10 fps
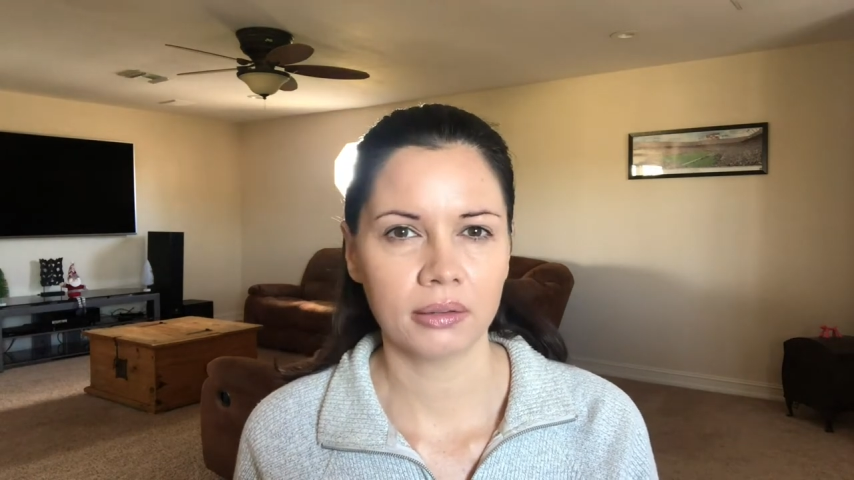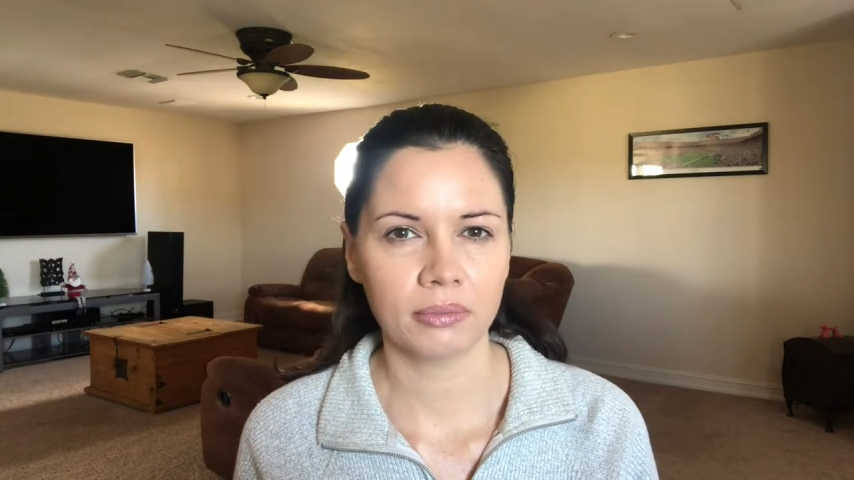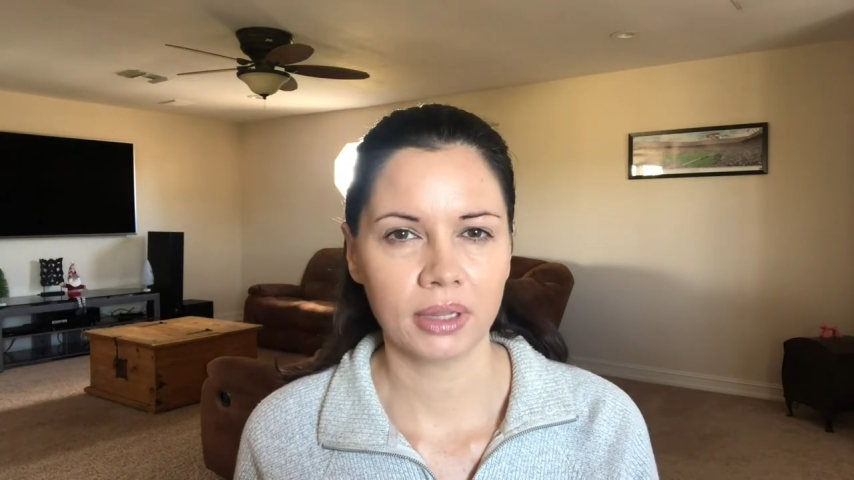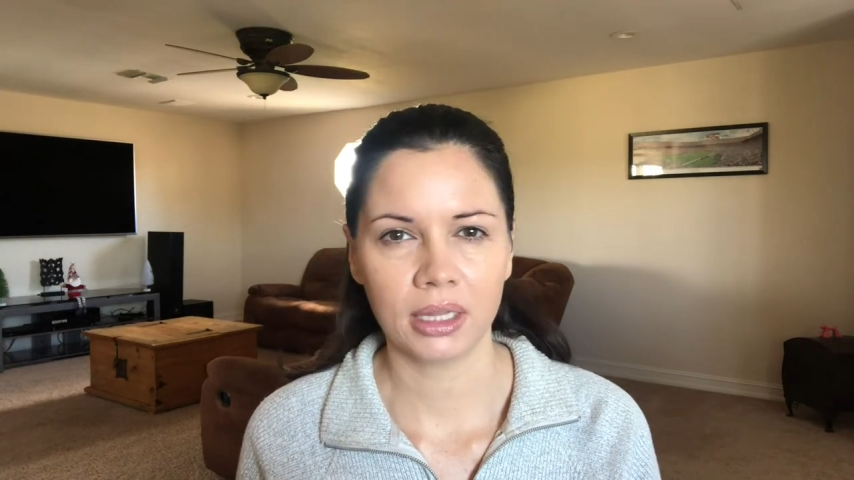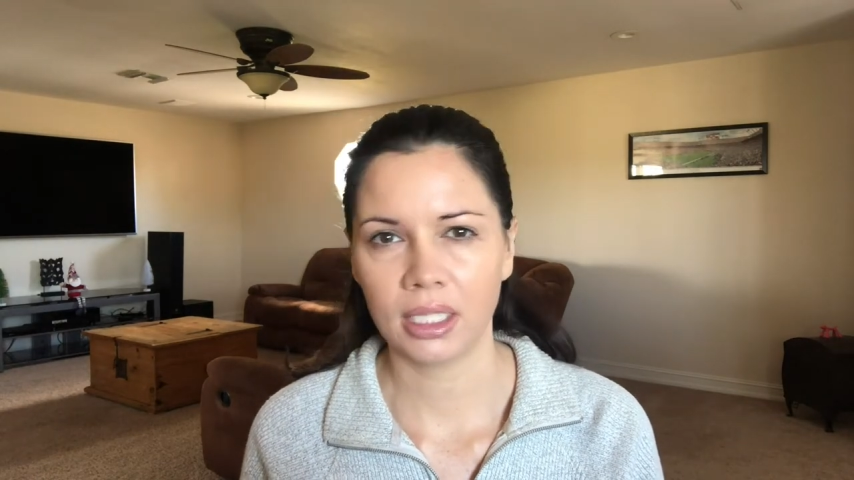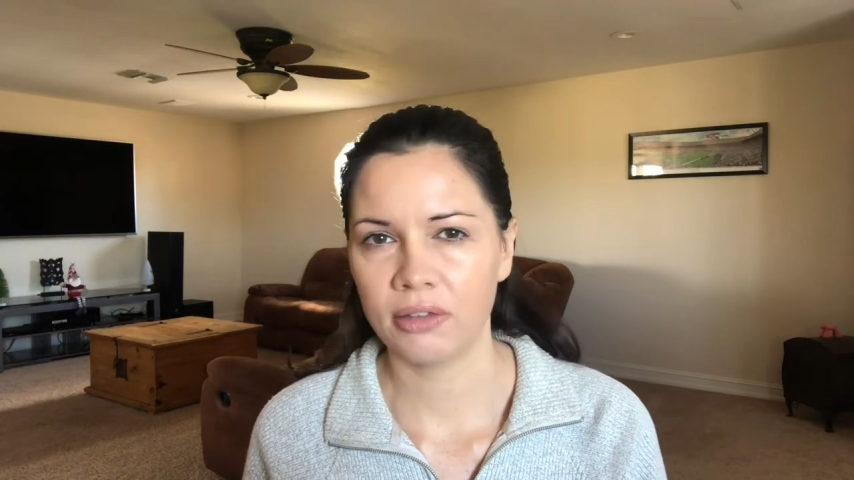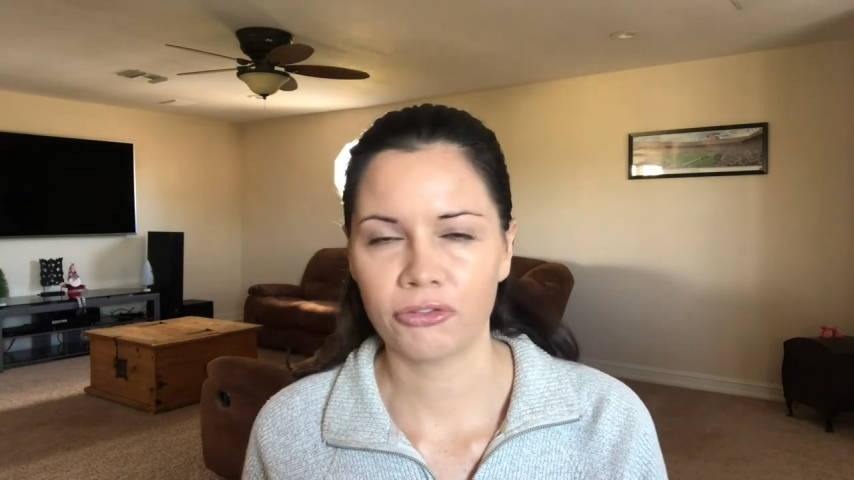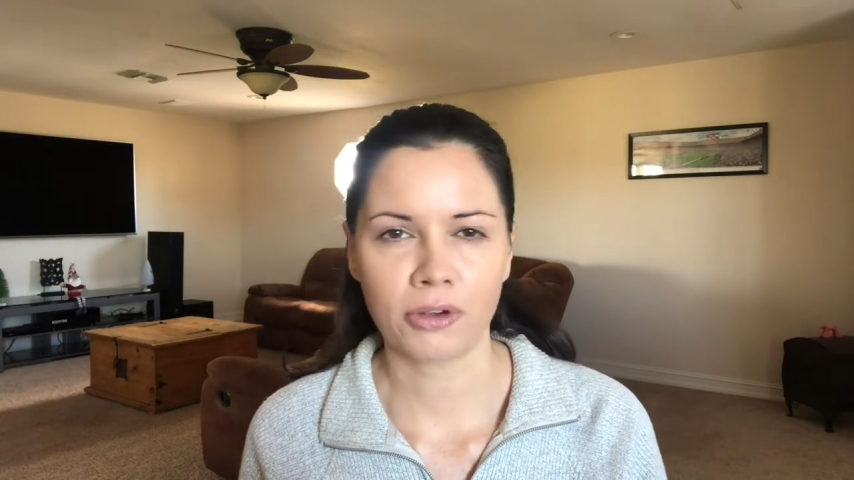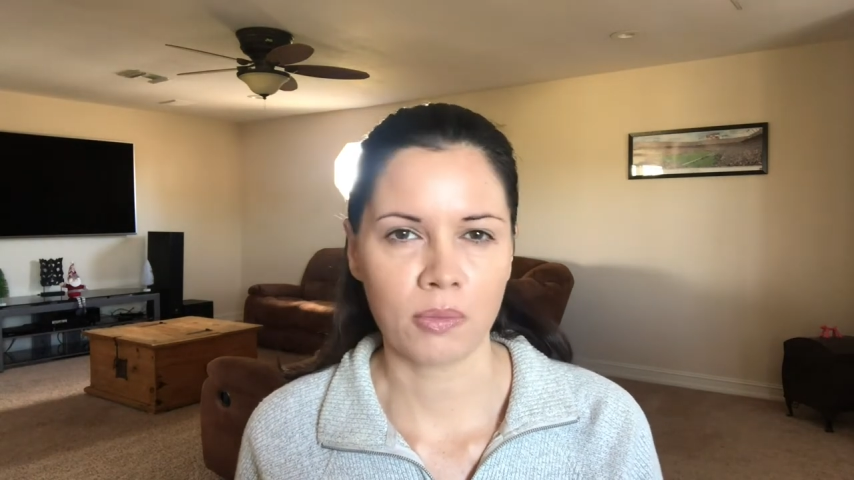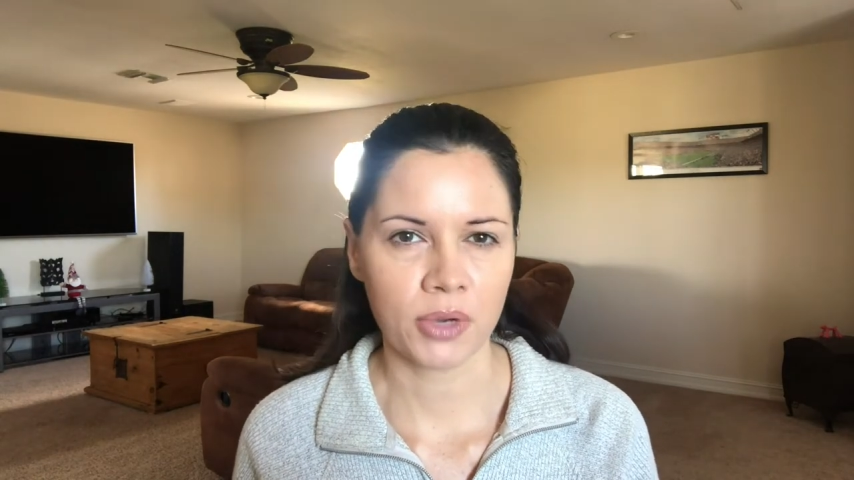lit
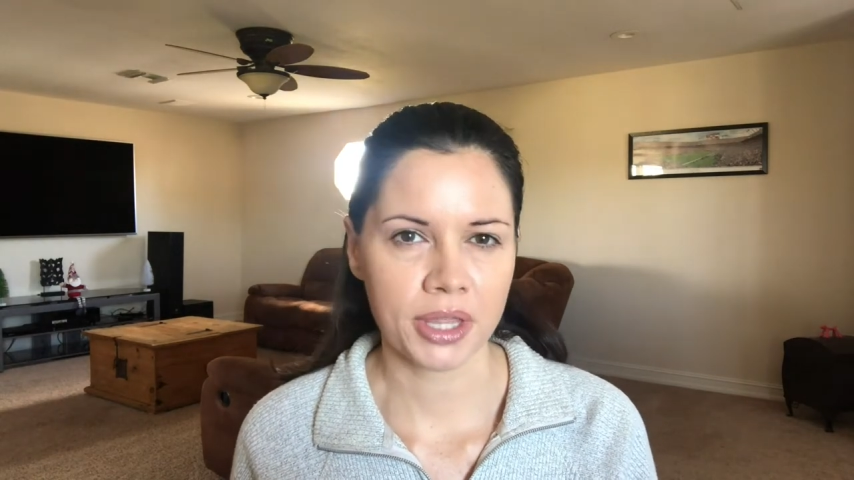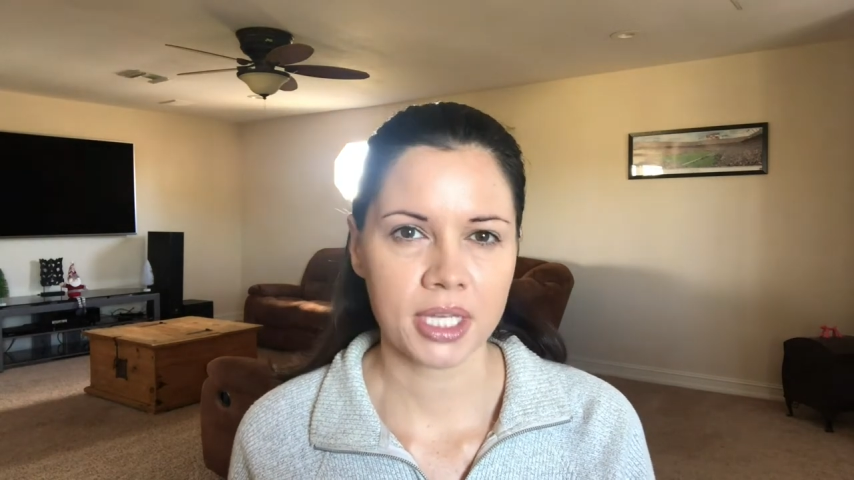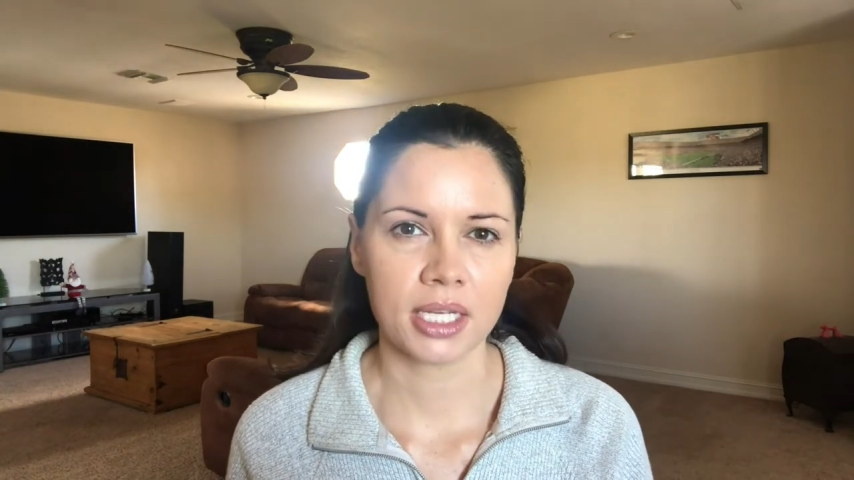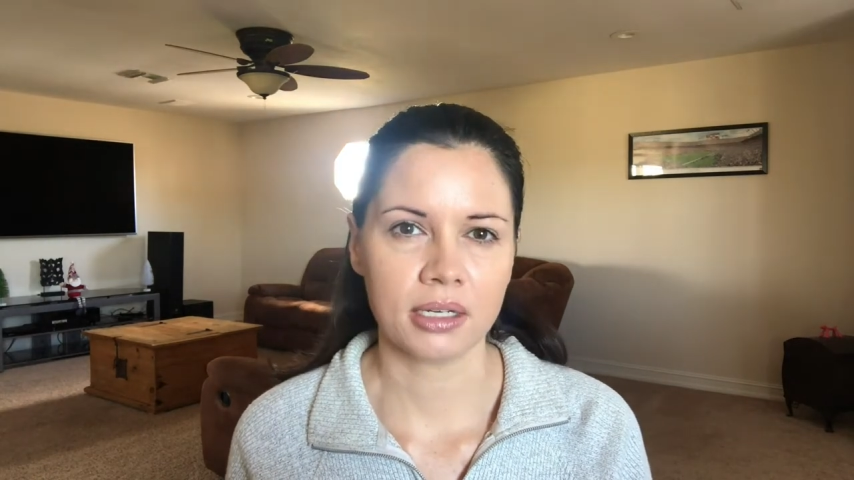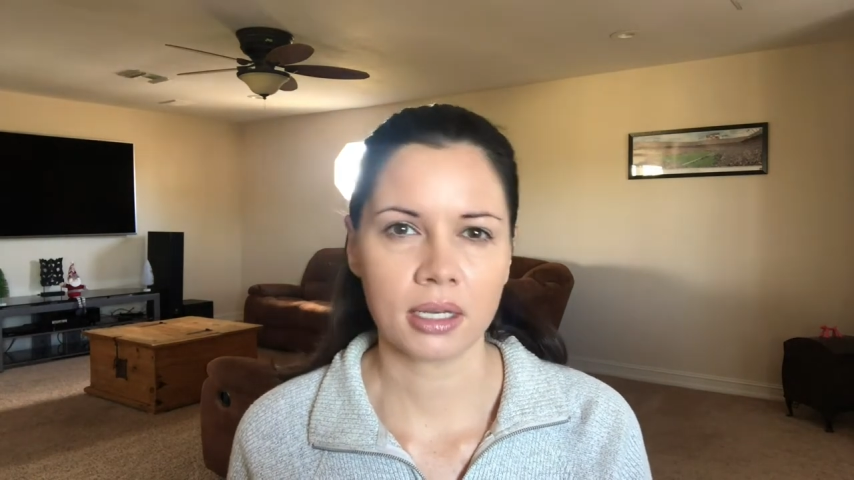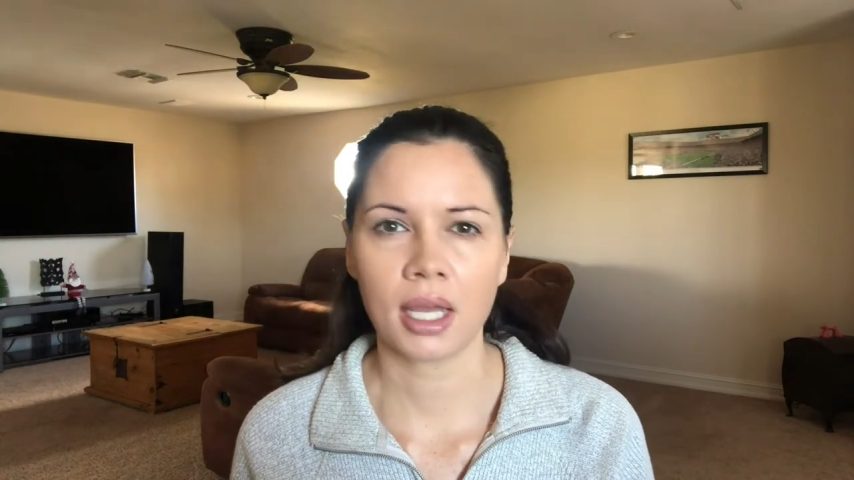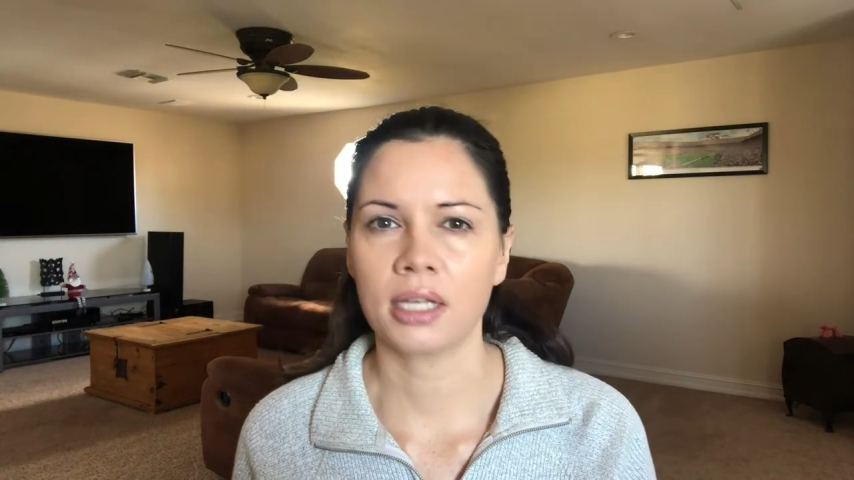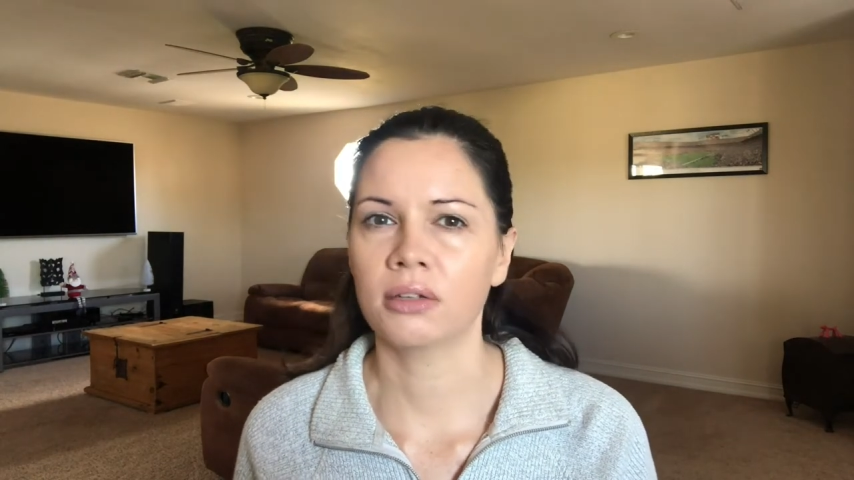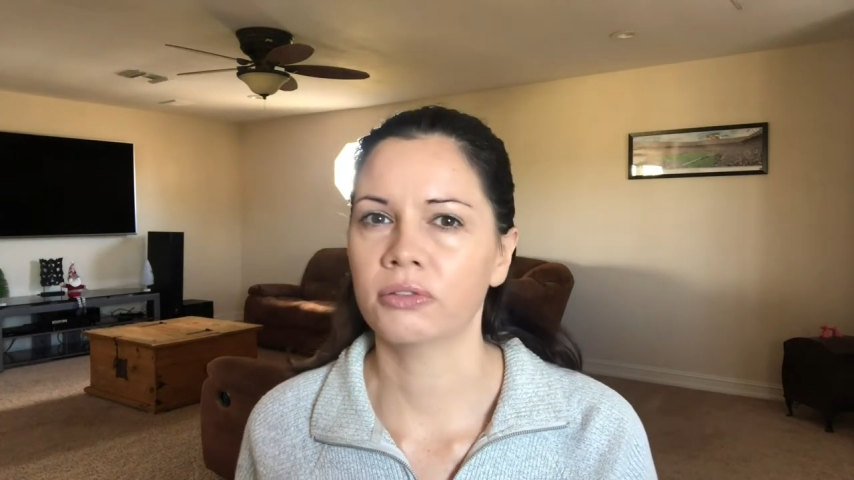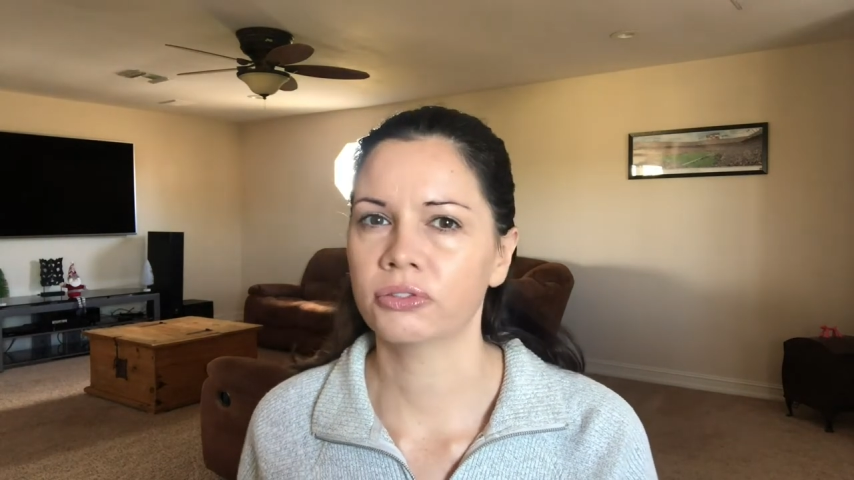from within kind of